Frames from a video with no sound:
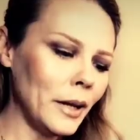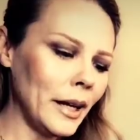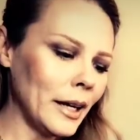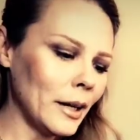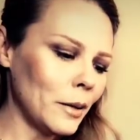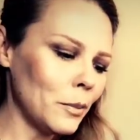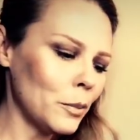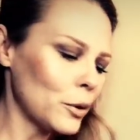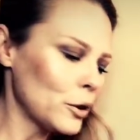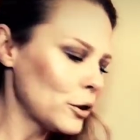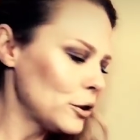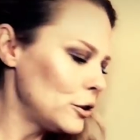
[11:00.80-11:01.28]

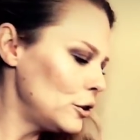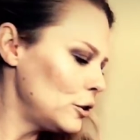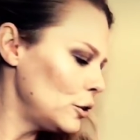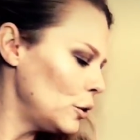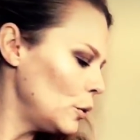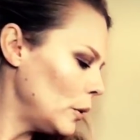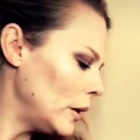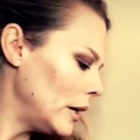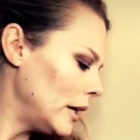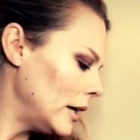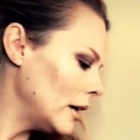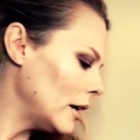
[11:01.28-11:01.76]
like
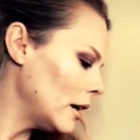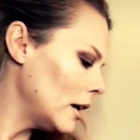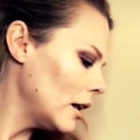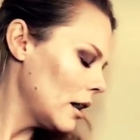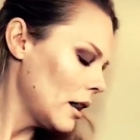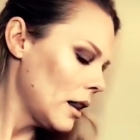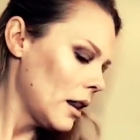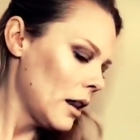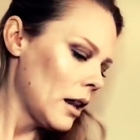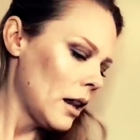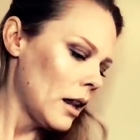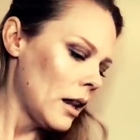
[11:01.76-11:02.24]
pursuing
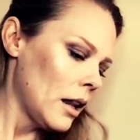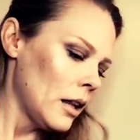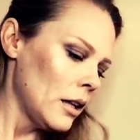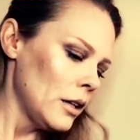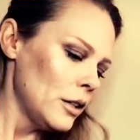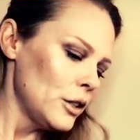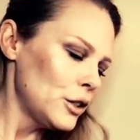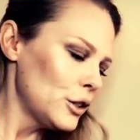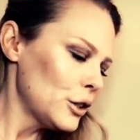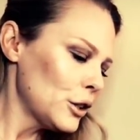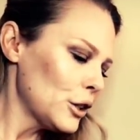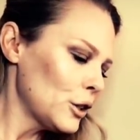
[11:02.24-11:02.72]

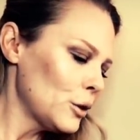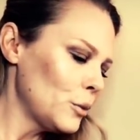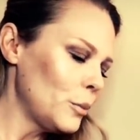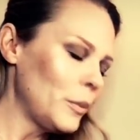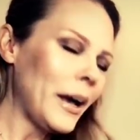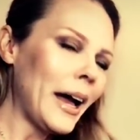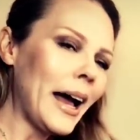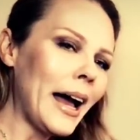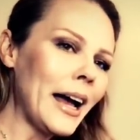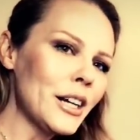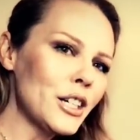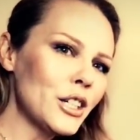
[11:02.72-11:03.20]
certain
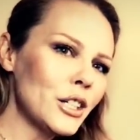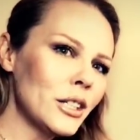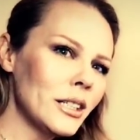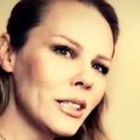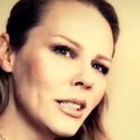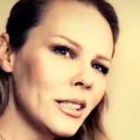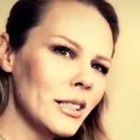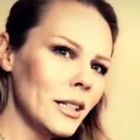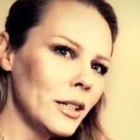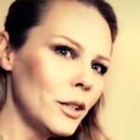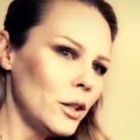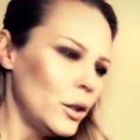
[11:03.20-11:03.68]

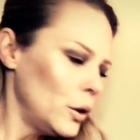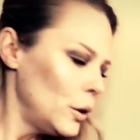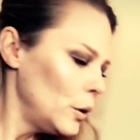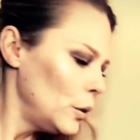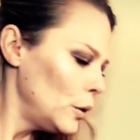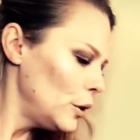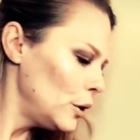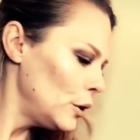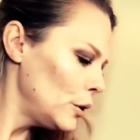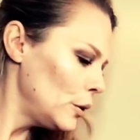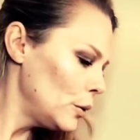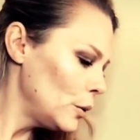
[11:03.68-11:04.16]
passions and who
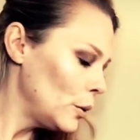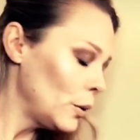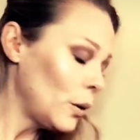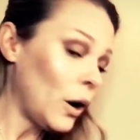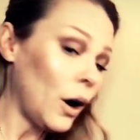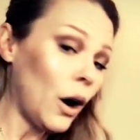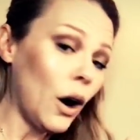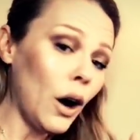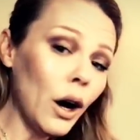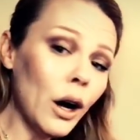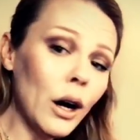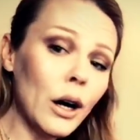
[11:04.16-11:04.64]
you
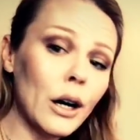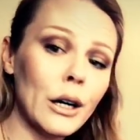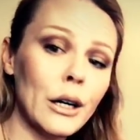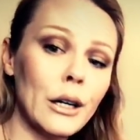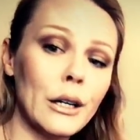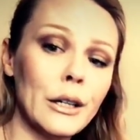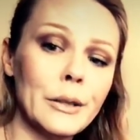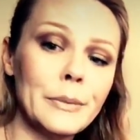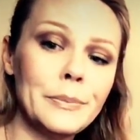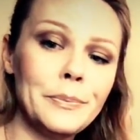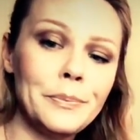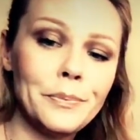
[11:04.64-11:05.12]

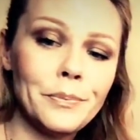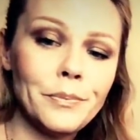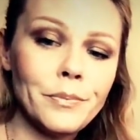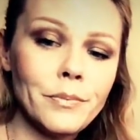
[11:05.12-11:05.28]
are,